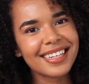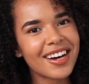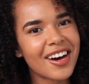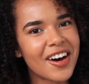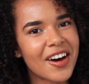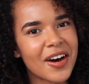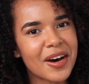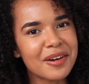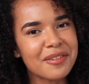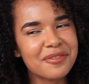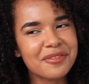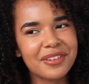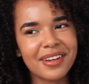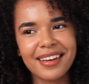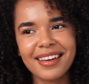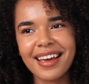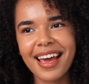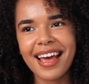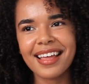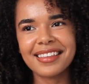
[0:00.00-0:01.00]
off
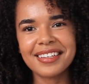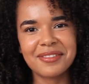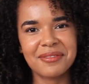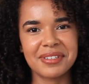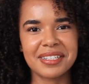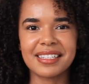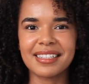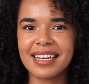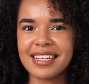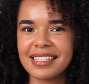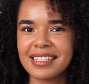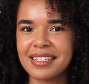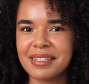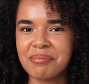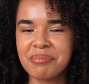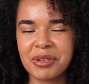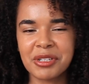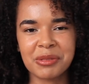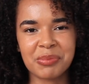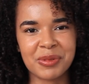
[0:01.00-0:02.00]
and then realize it in
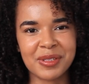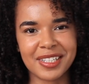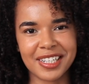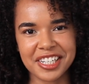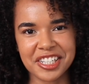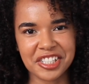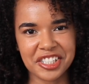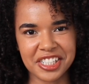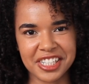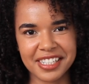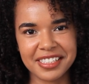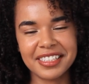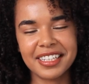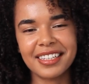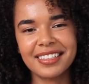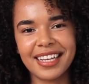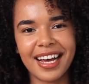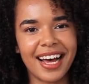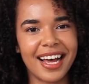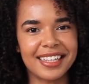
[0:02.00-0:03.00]
post-production
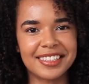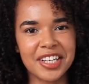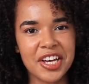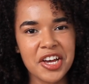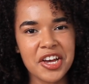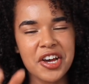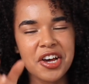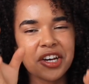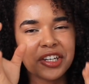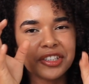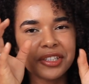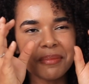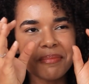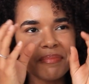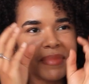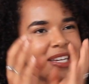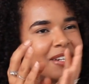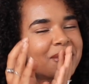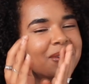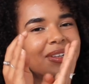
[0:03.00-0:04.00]
that the
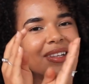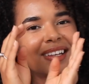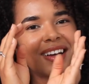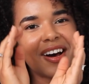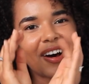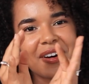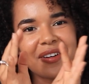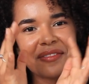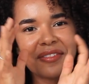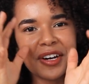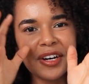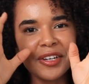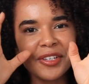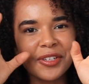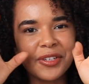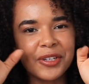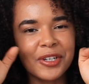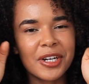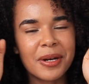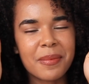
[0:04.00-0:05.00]
middle of
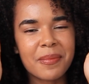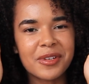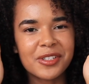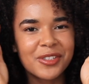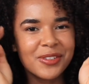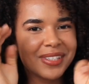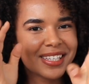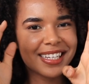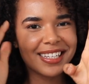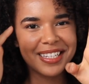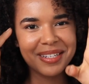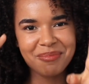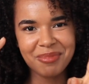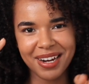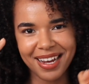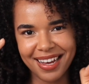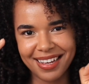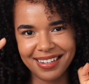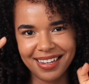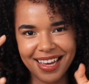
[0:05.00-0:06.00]
your zucchini
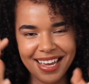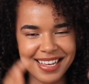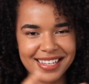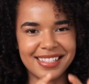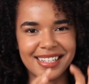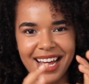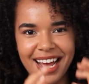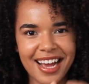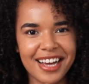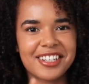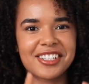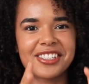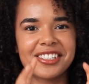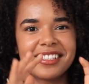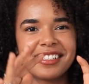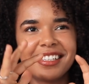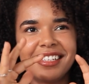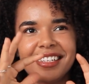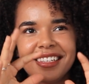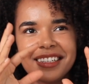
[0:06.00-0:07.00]
bread is
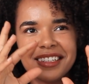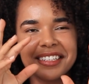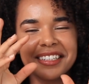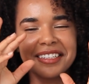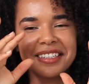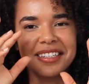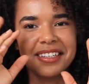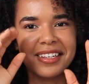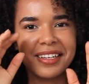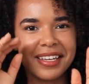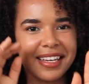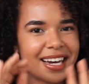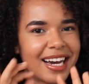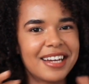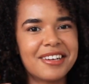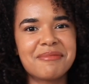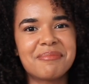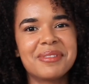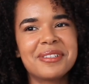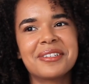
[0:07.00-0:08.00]
actually kind
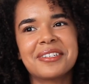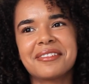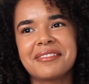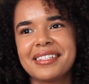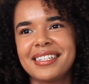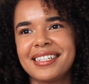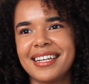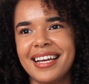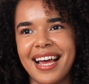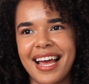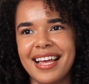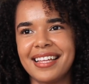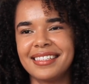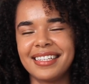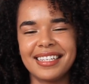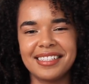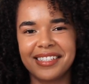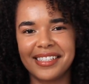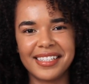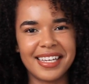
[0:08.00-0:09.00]
of blurry and
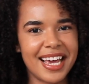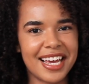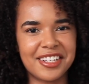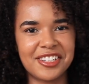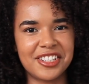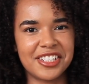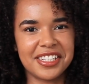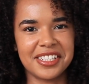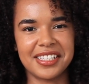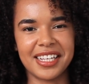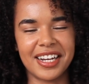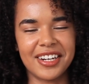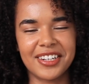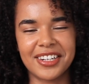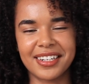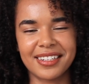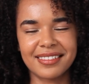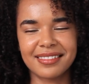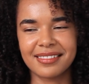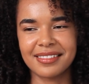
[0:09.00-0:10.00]
it's the edges that
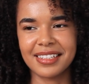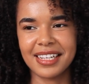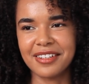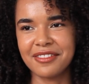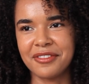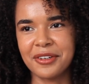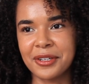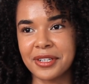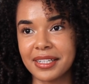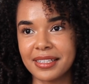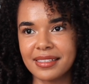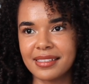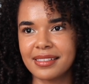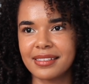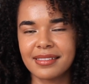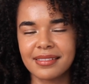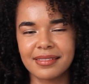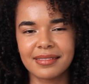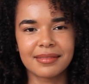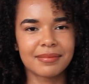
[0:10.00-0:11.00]
are in focus.
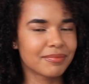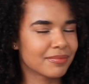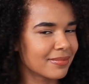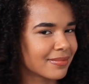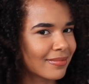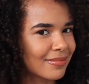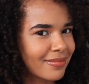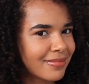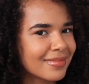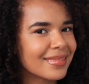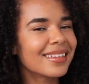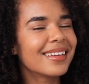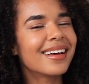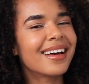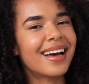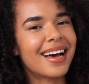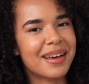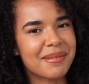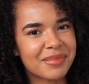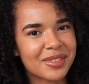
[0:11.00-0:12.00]

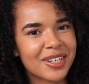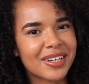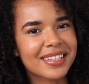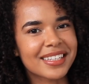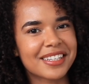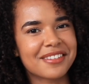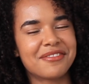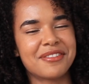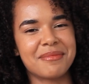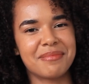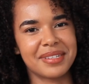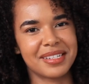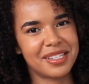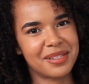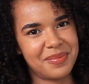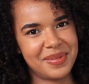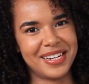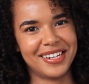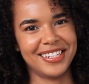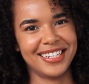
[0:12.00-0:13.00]
I'm talking from
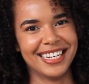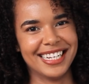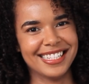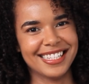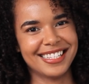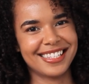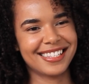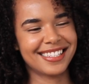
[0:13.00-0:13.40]
experience.